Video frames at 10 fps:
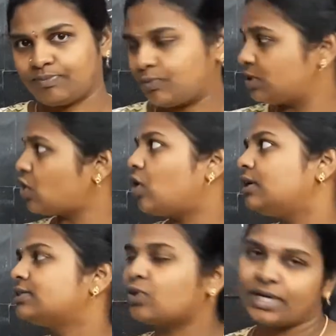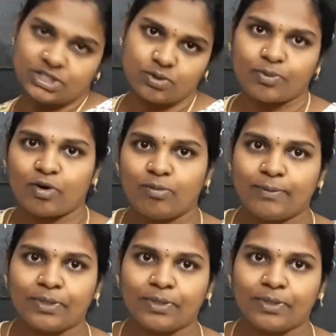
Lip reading: solve so and so problem.